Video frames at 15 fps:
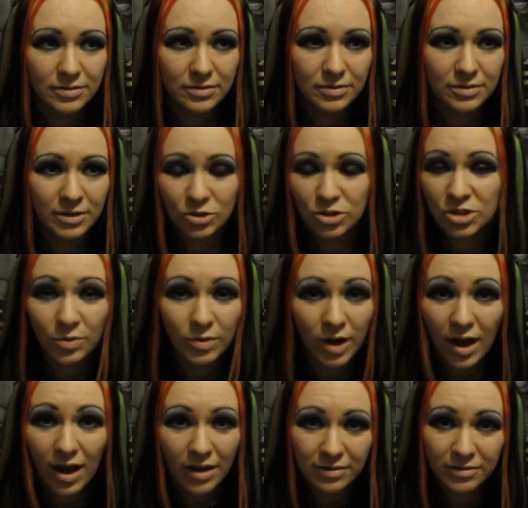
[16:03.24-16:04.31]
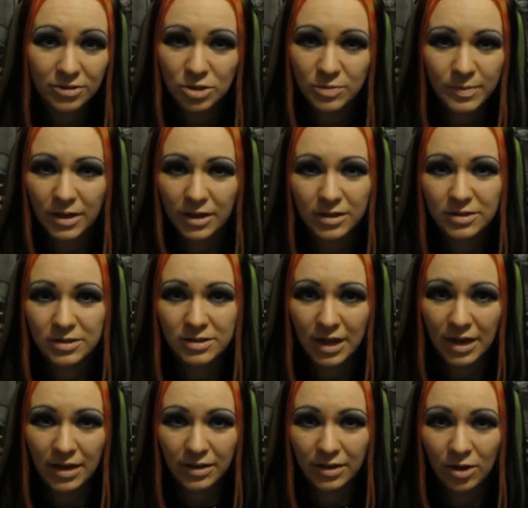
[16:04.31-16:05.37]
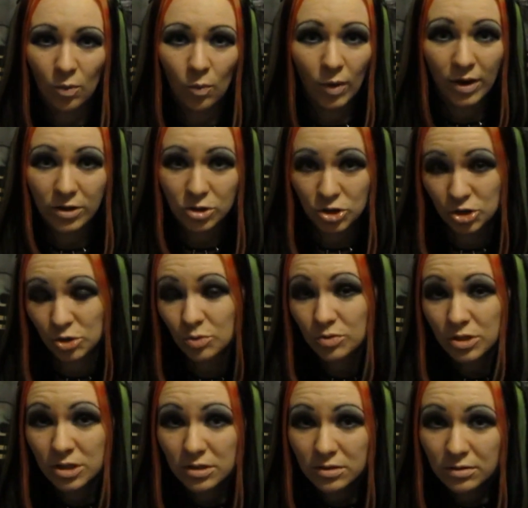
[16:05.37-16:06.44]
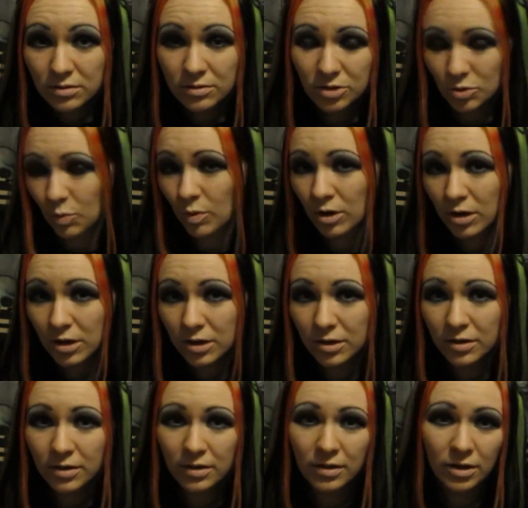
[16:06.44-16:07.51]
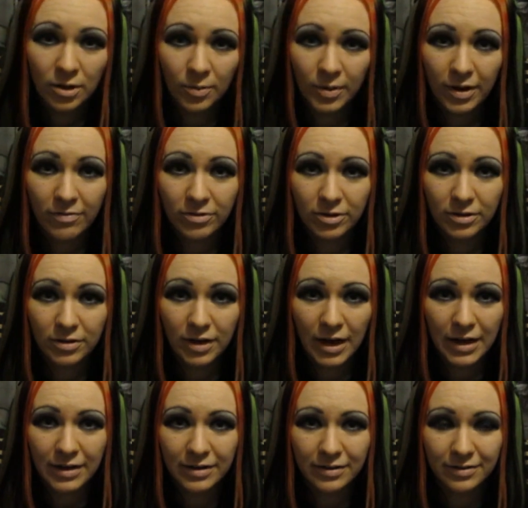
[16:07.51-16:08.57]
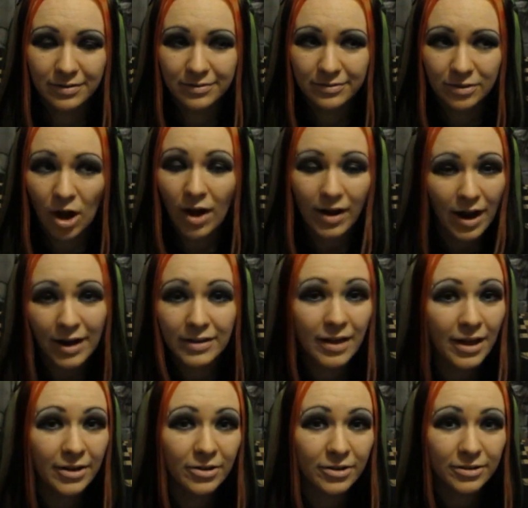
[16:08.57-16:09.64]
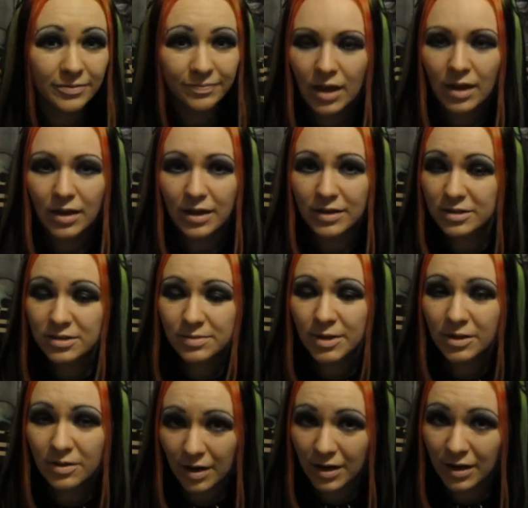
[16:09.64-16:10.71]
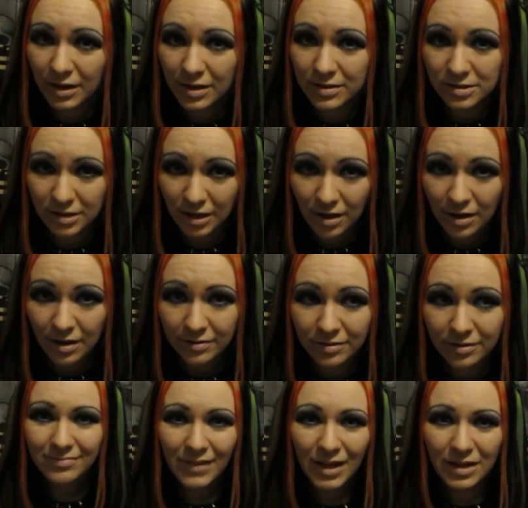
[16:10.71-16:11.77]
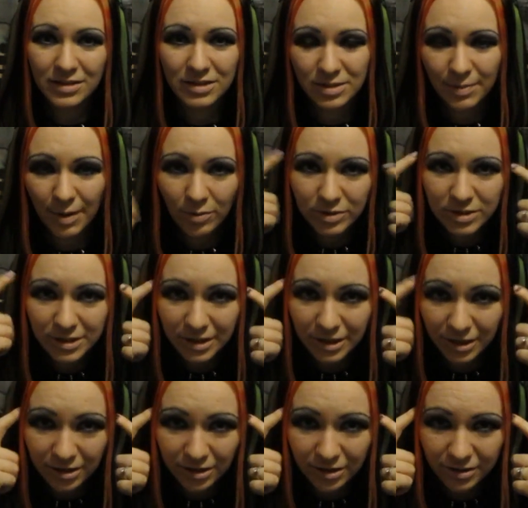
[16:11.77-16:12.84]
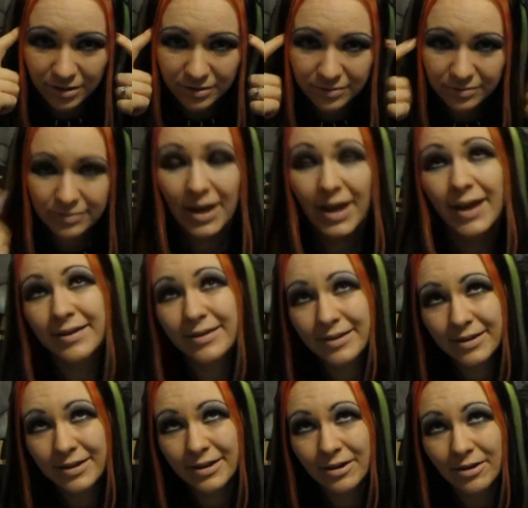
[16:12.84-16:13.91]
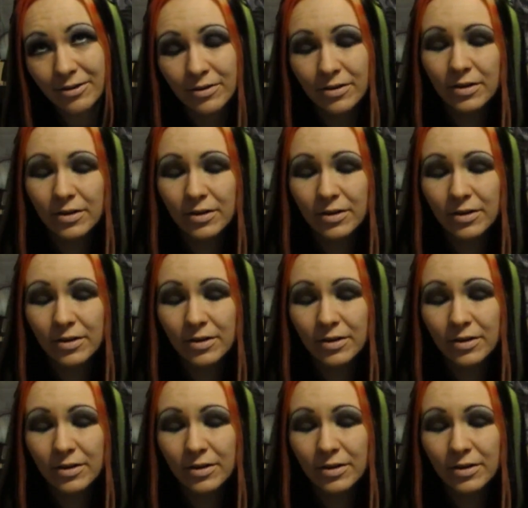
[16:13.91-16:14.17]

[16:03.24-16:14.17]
they're still goth just because they, you know, wear a suit to work or whatever and not eyeliner. It doesn't mean they're any less goth, because it's about what's in here and in here,